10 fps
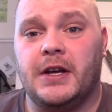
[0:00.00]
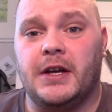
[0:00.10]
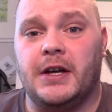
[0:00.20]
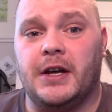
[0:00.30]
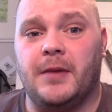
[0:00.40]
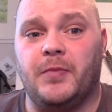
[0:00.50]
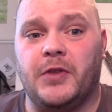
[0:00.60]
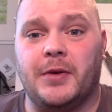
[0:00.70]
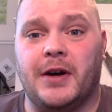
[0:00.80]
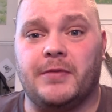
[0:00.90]

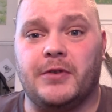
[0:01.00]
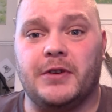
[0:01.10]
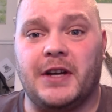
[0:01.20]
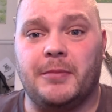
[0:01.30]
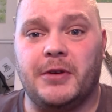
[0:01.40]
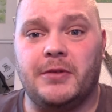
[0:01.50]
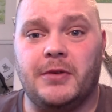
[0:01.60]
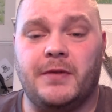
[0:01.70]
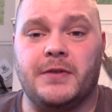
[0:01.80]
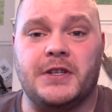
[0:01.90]
You have good
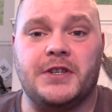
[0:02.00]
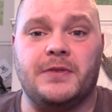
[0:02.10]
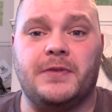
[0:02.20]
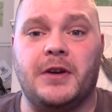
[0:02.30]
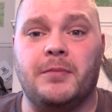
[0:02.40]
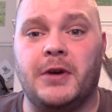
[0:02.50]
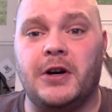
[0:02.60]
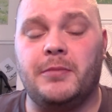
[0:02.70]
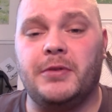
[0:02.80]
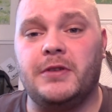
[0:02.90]
ammo, obviously stuff like
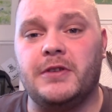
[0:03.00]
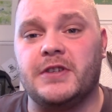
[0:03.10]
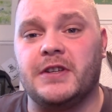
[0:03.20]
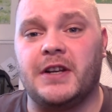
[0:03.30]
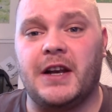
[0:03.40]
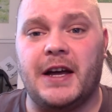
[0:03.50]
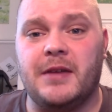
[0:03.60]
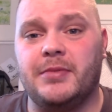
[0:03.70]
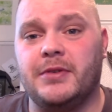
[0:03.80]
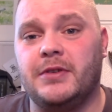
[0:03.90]
marbles and clay
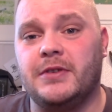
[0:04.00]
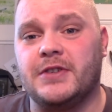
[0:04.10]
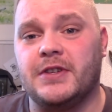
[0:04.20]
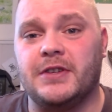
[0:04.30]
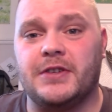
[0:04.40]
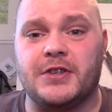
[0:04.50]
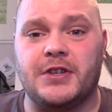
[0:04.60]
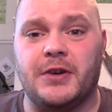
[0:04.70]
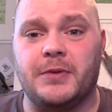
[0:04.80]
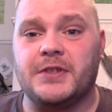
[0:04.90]
balls and
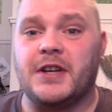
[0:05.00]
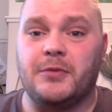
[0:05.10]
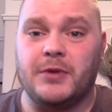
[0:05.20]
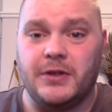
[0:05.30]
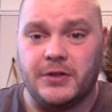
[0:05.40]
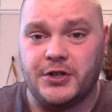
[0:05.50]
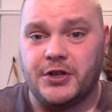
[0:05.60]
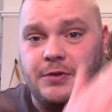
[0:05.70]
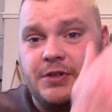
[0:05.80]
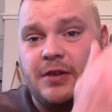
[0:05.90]
stones, they will
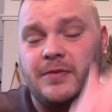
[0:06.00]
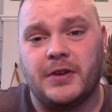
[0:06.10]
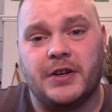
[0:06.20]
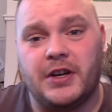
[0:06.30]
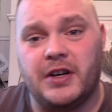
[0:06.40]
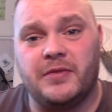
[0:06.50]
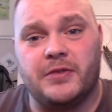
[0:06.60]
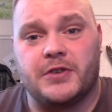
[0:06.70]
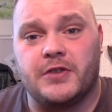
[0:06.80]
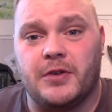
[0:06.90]
shoot off and curve
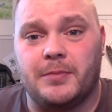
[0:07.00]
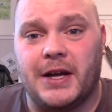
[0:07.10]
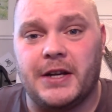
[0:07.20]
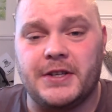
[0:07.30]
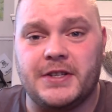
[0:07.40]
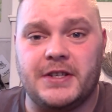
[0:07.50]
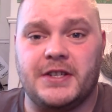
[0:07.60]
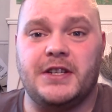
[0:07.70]
because they're unbalanced.